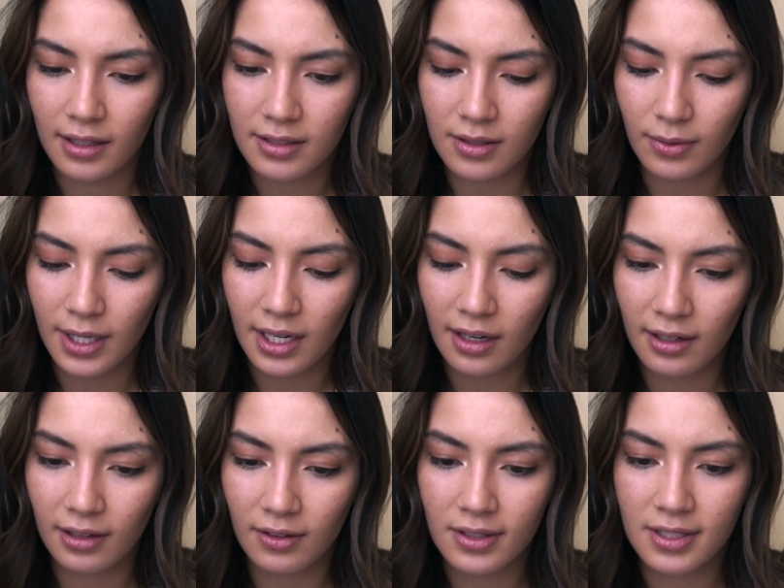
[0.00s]
So here
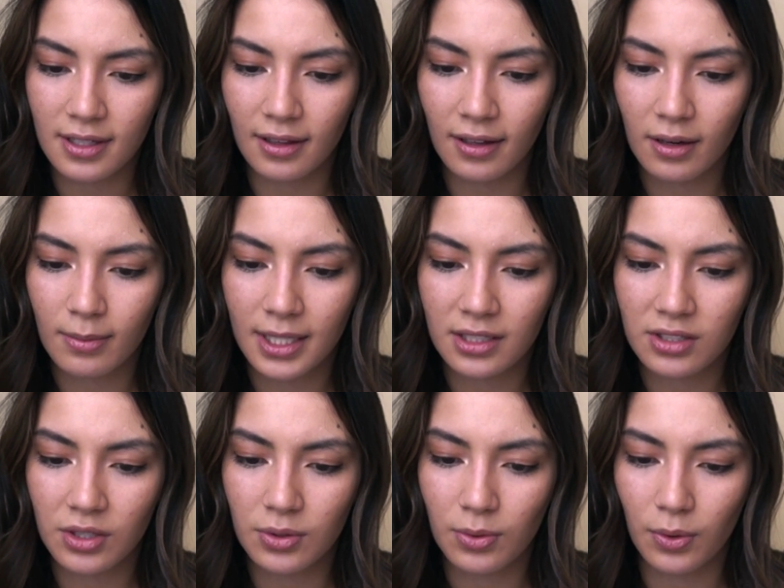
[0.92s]
it looks a little bit
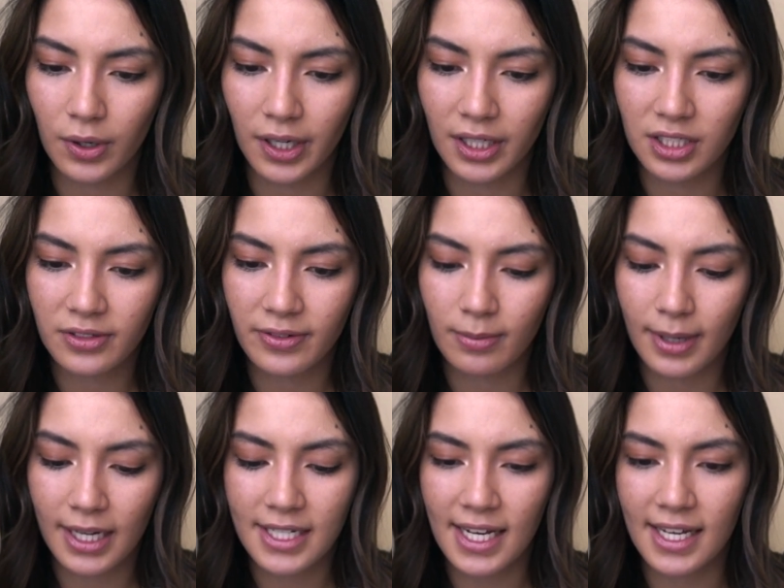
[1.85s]
too orange for
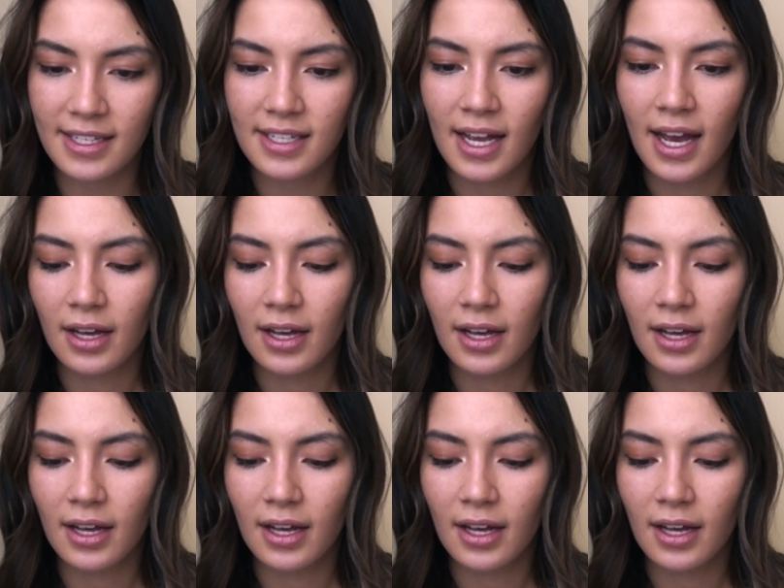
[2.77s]
my taste.